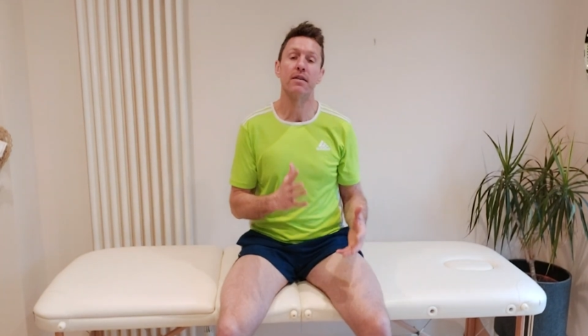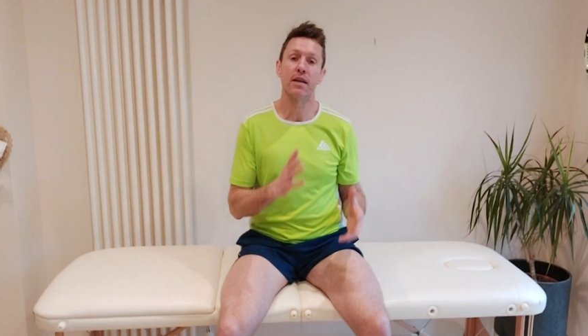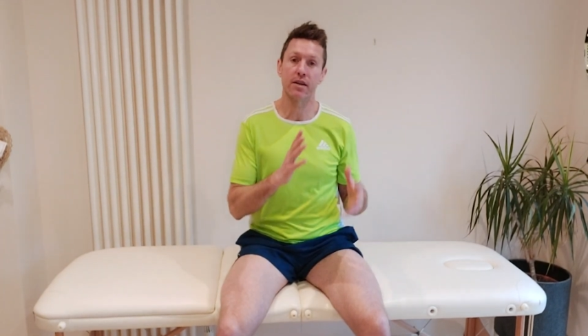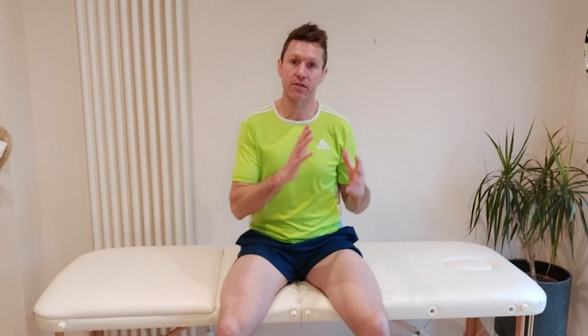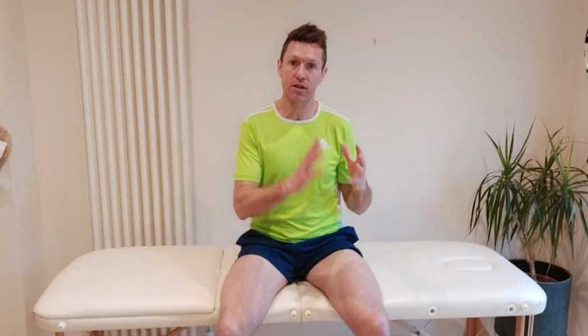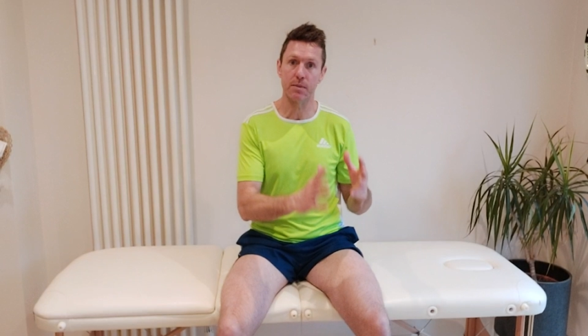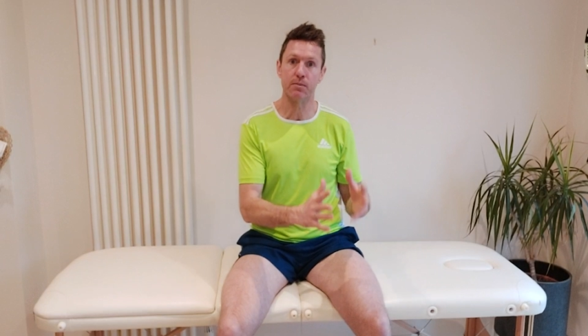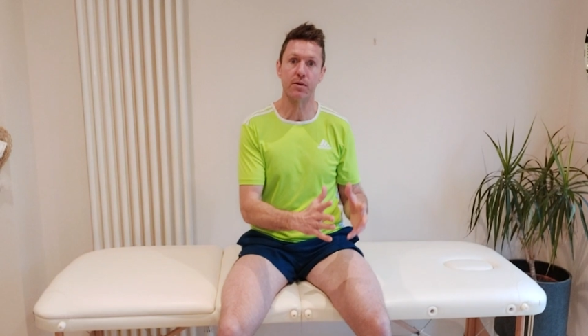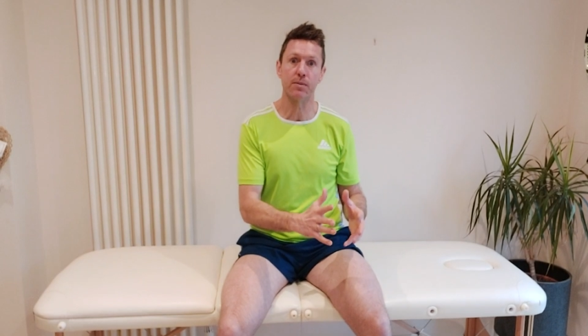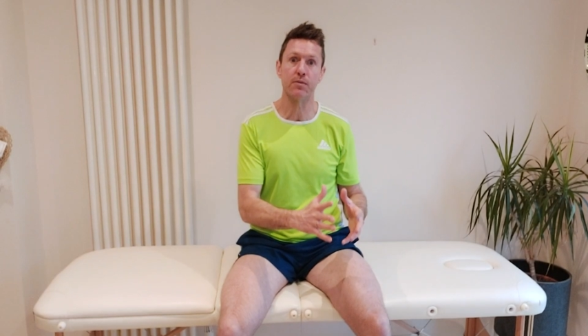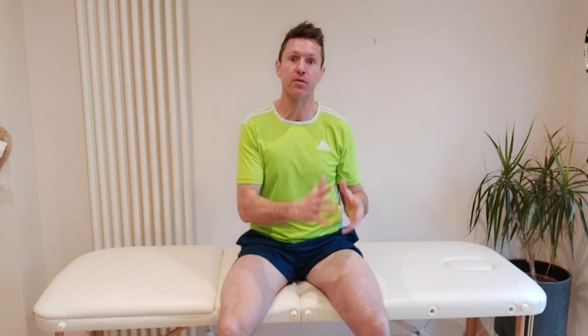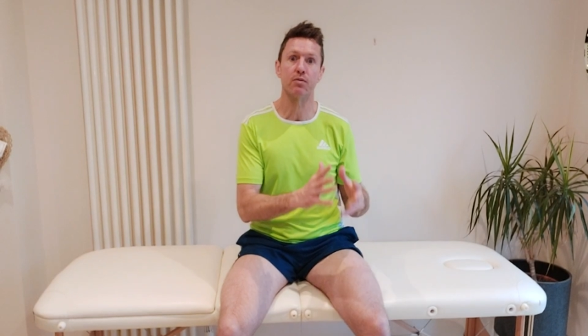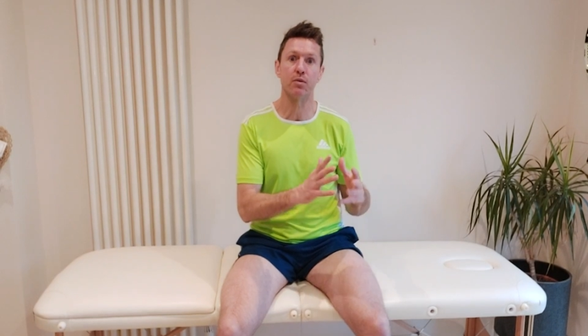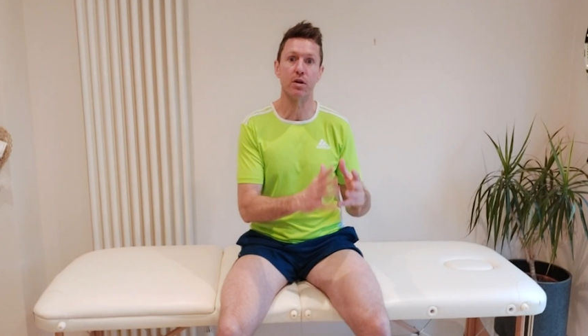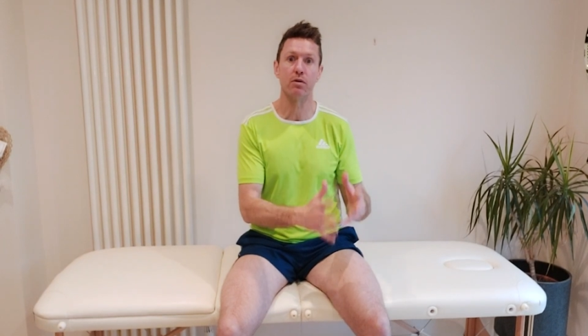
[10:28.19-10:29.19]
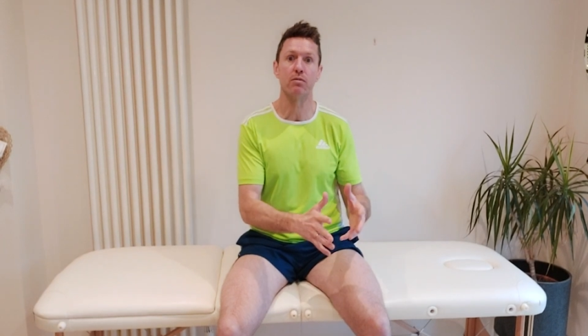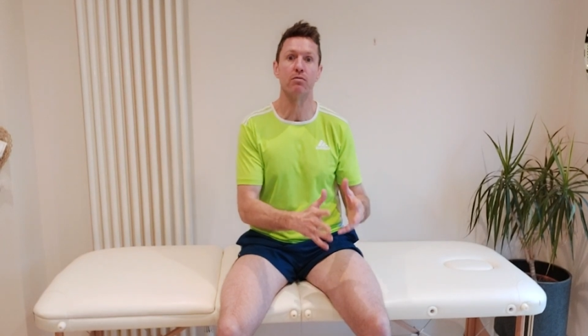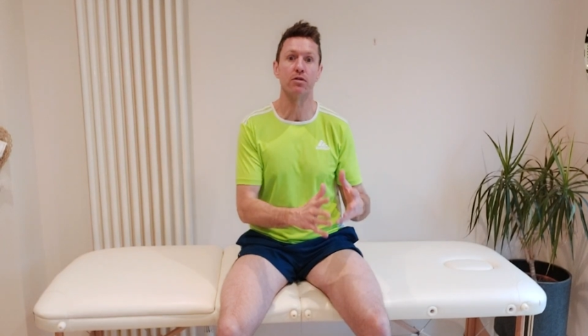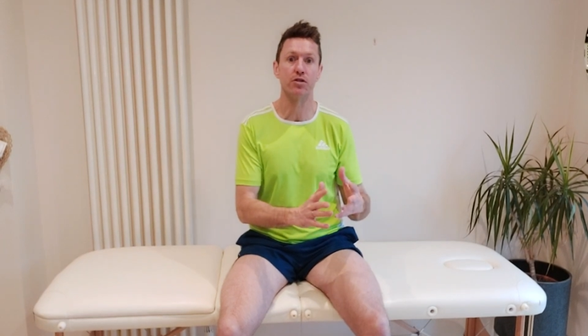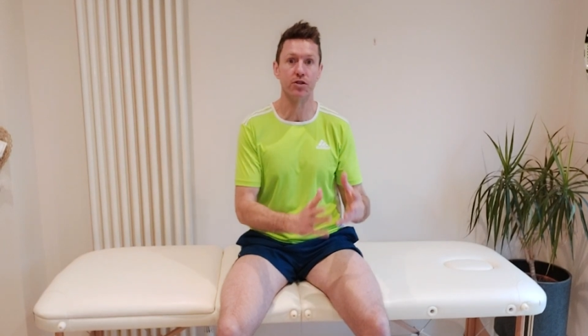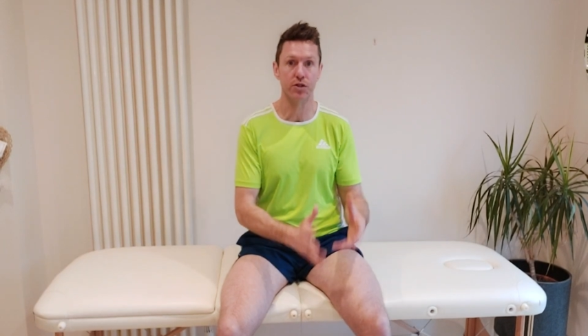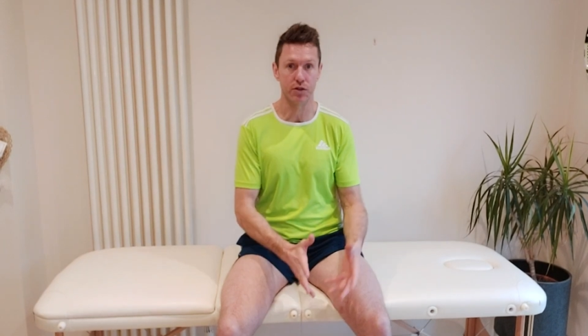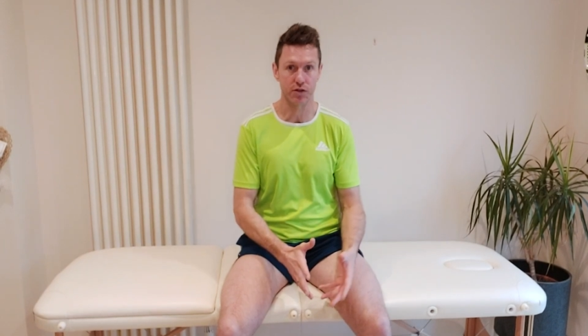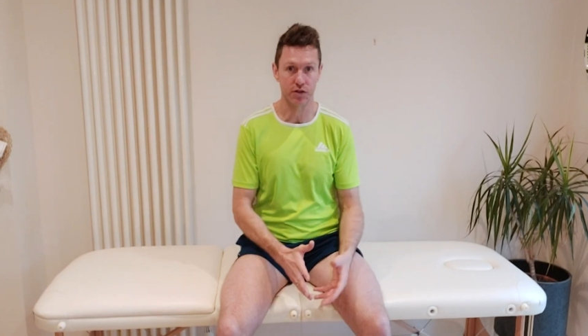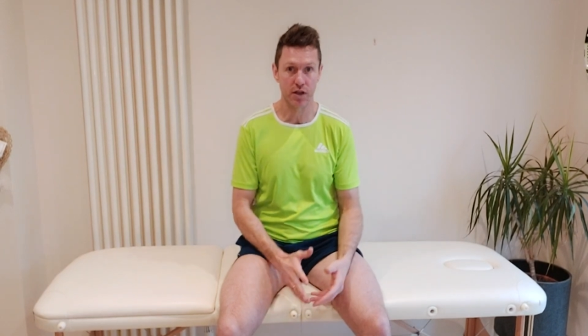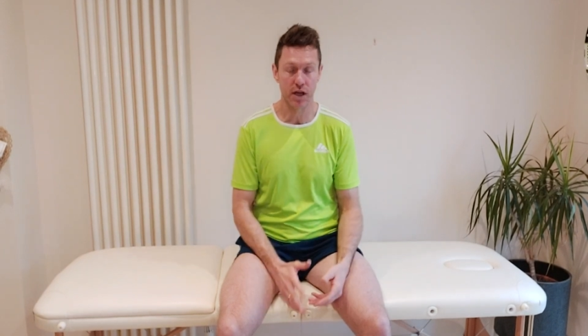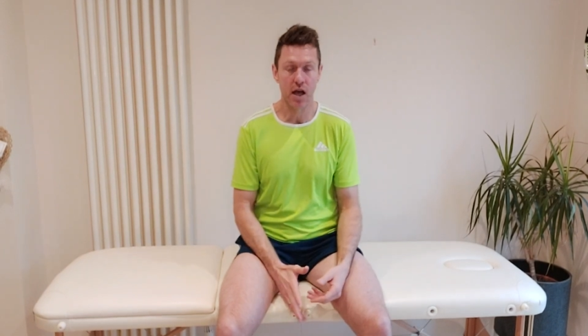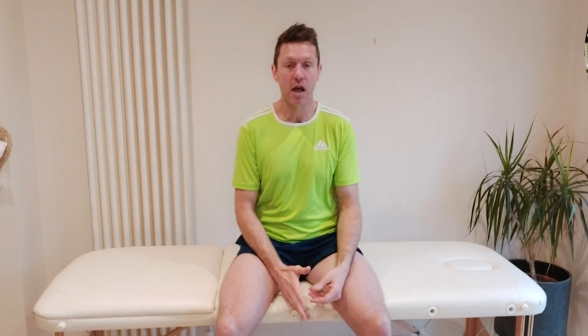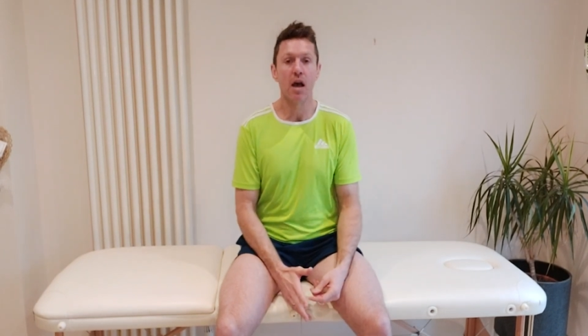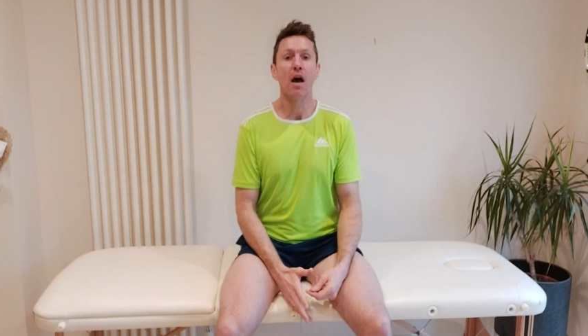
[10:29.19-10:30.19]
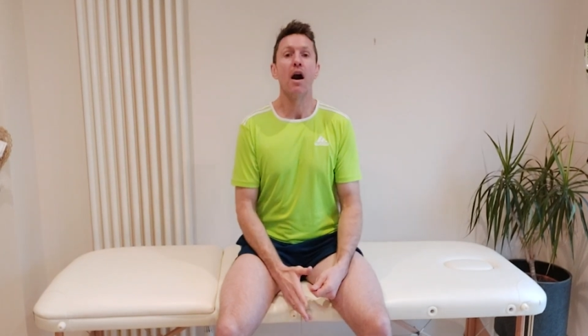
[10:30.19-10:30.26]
their symptoms will reduce.